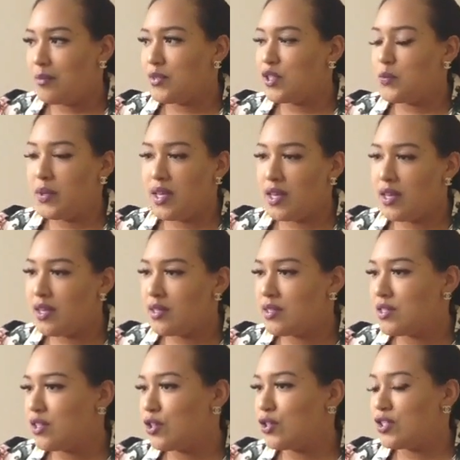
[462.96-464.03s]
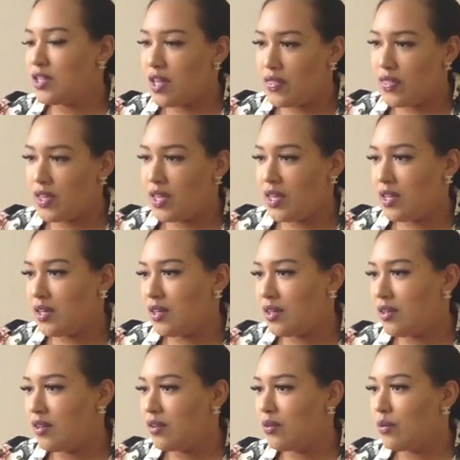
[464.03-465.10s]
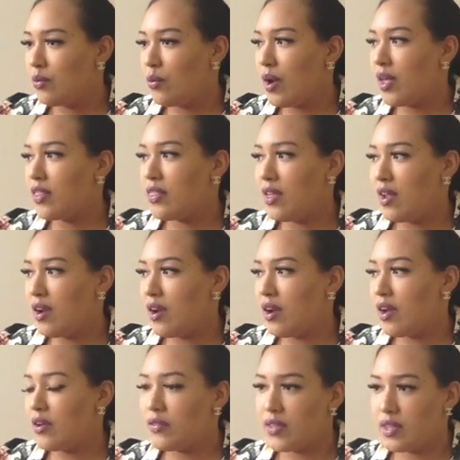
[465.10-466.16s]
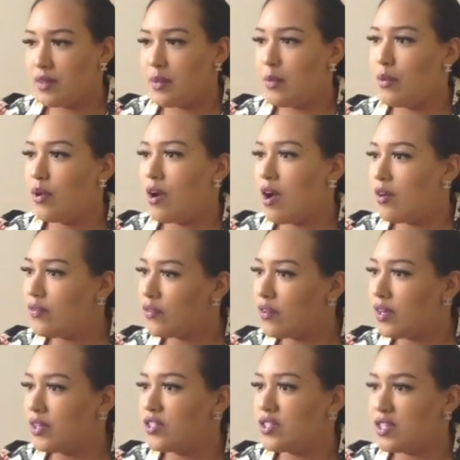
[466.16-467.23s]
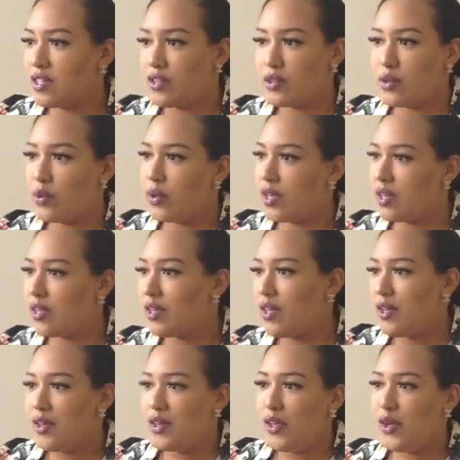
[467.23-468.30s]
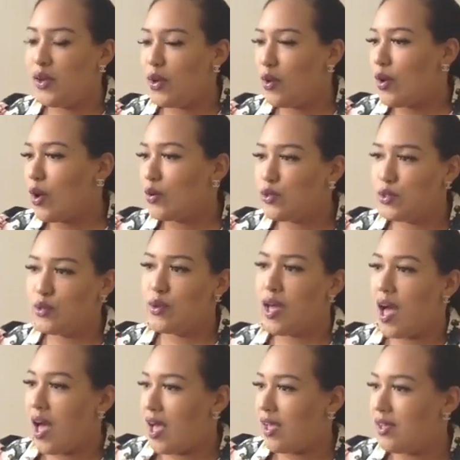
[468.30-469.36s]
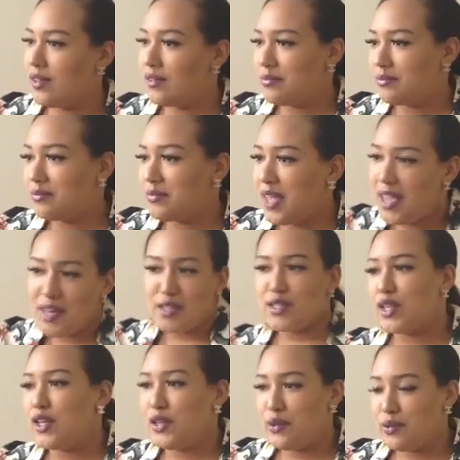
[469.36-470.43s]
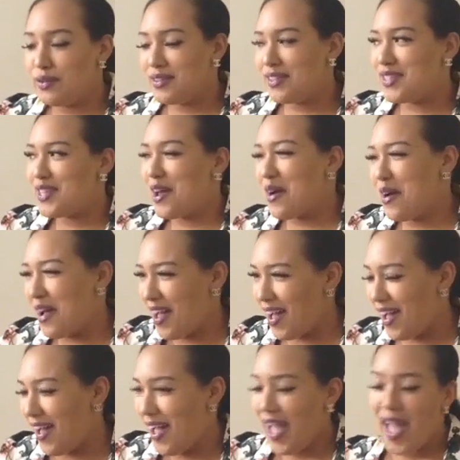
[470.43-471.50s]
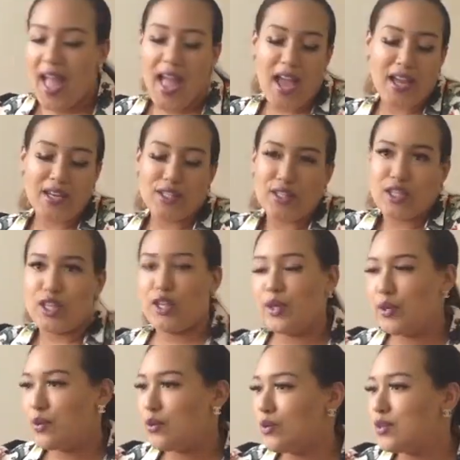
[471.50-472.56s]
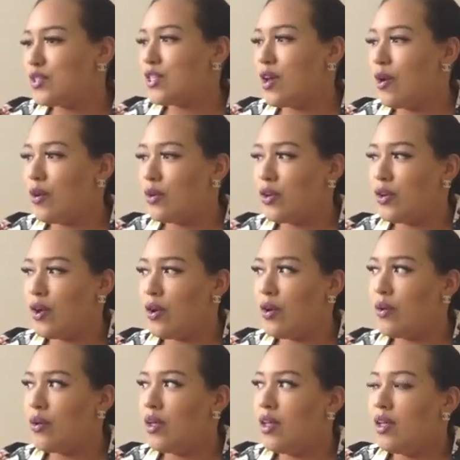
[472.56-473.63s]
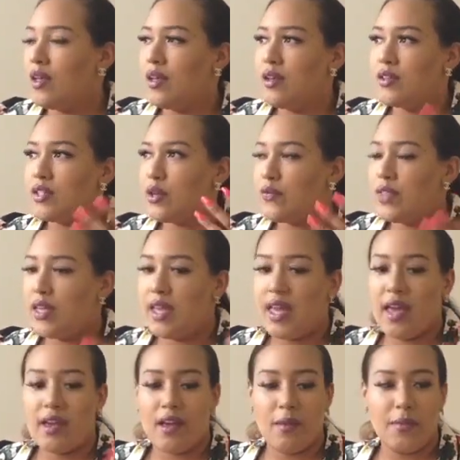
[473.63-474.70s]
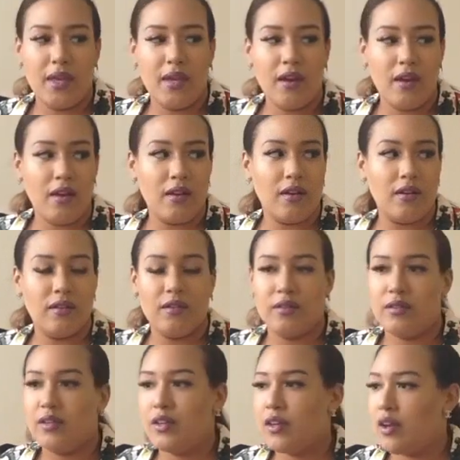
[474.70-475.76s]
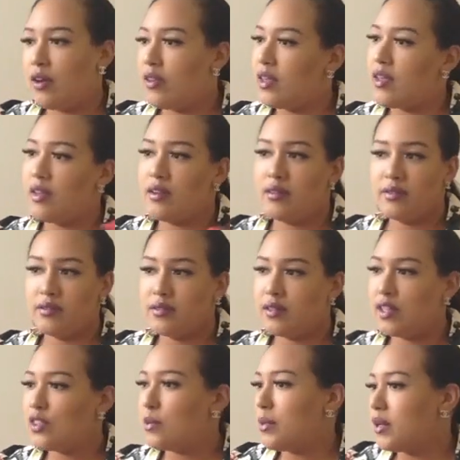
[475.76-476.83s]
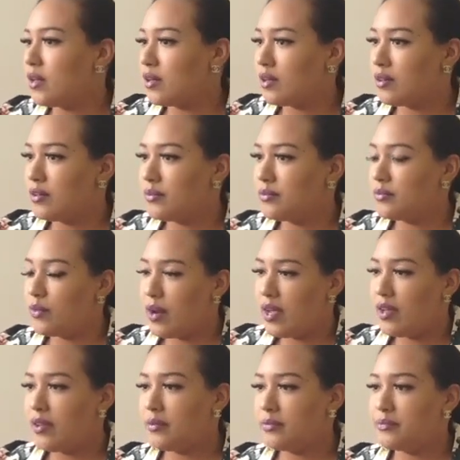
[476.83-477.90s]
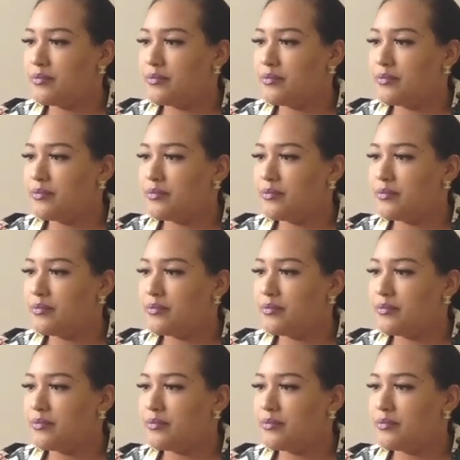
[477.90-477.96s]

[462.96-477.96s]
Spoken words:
just because there's nothing right there. I don't think that people are offering just a little quick, go-to guide. It is cute. So it is cute. So, so if they can't come here, they can get the book, right?